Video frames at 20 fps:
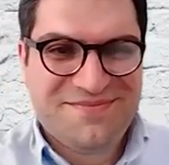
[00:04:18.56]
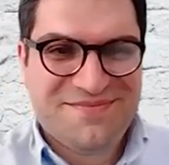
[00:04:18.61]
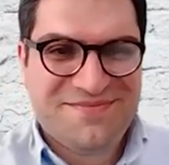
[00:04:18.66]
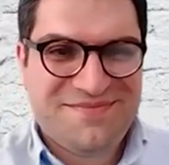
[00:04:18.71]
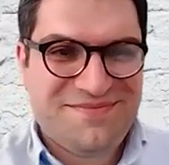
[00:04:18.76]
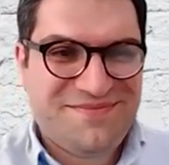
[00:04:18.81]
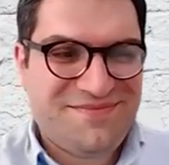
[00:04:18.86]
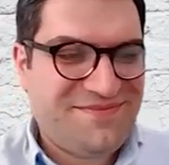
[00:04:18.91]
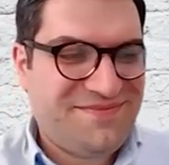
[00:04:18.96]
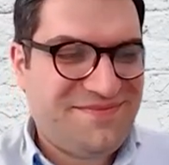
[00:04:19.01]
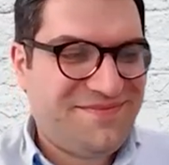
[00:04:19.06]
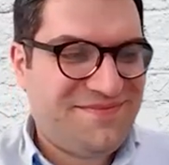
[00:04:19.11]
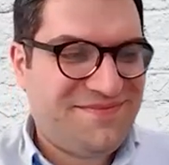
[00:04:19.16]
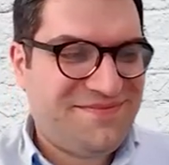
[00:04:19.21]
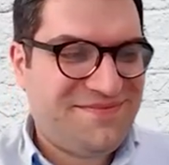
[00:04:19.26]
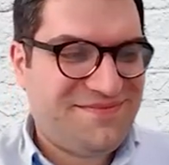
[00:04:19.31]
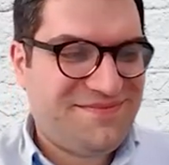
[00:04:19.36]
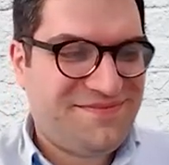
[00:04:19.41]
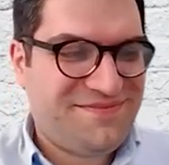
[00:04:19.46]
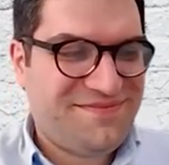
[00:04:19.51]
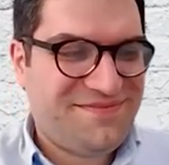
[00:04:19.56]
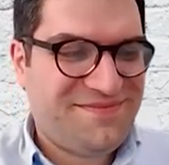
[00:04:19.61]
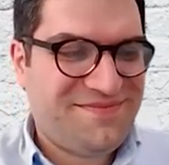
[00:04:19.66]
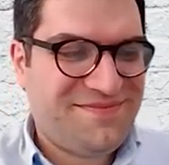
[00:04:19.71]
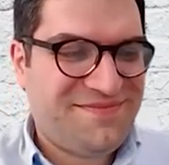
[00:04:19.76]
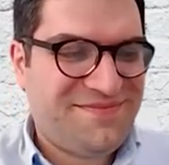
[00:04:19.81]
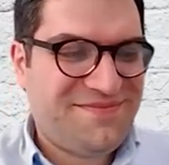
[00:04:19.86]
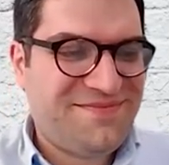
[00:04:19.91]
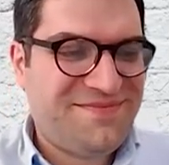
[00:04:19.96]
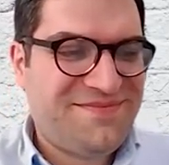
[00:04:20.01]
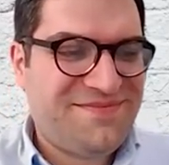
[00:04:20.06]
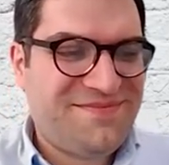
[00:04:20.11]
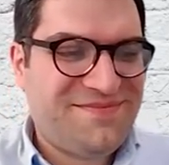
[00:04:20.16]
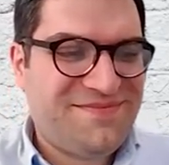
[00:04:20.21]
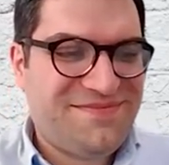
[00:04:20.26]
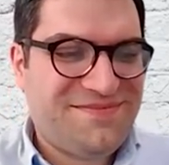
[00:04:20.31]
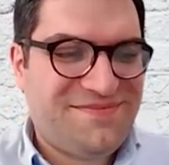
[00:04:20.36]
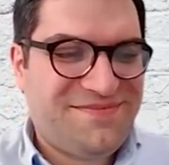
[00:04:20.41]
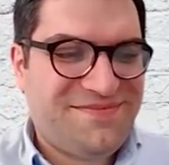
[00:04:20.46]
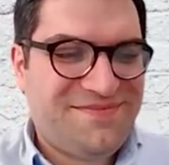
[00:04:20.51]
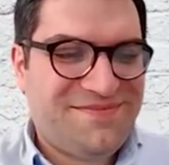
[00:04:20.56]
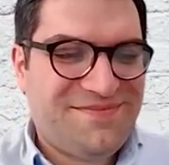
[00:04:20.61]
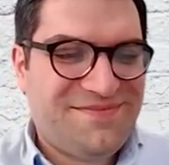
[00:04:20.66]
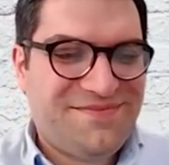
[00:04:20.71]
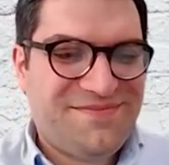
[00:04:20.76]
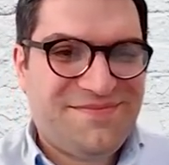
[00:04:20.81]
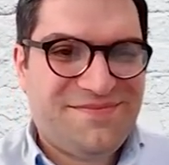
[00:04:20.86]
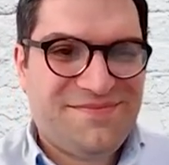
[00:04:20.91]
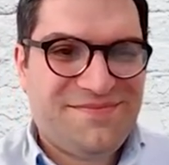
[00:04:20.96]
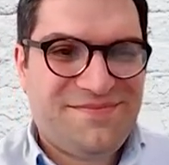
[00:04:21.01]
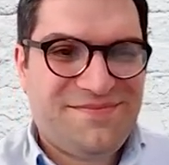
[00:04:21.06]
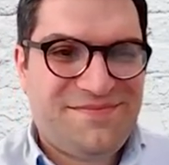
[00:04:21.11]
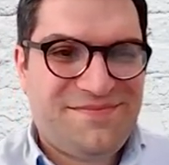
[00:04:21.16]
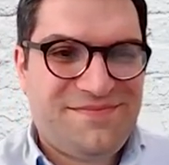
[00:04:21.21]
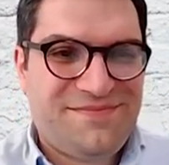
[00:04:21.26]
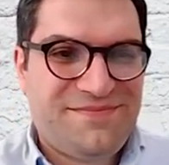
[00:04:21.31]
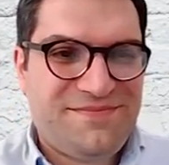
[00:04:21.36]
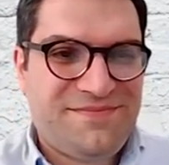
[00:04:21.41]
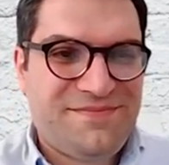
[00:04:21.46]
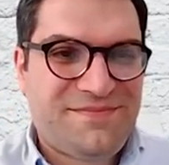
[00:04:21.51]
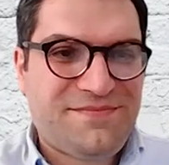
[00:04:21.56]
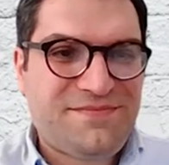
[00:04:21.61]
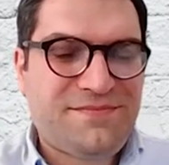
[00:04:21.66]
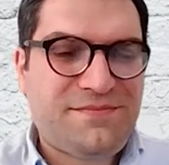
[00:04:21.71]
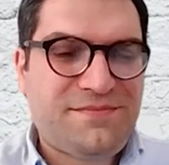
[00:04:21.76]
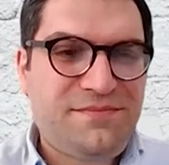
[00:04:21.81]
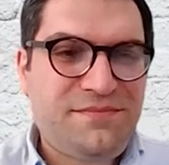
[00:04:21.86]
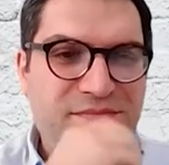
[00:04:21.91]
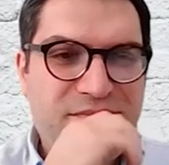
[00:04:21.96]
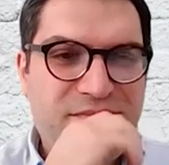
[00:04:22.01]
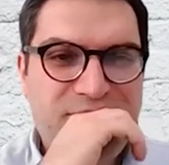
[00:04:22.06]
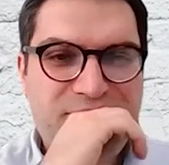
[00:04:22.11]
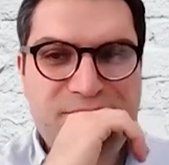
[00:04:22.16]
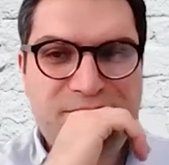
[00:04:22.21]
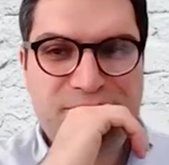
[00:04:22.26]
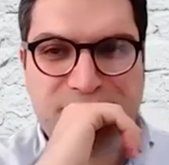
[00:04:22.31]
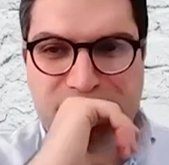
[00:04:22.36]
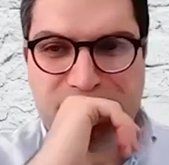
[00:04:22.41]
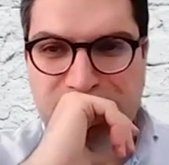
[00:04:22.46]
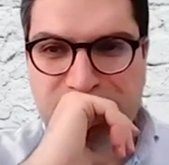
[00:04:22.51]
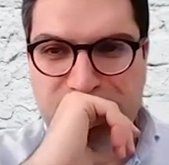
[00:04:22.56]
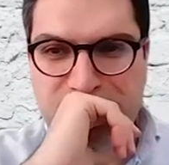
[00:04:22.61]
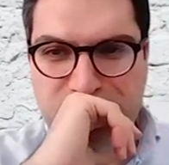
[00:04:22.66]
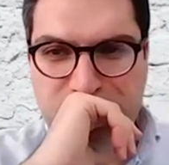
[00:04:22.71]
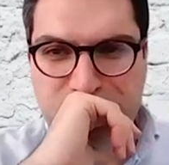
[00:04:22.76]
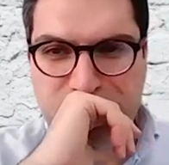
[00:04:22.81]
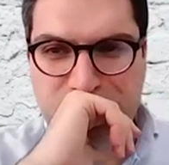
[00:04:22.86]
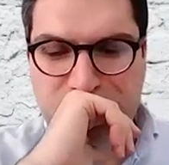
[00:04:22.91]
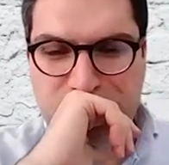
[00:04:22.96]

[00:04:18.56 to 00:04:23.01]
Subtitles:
This person isn't speaking.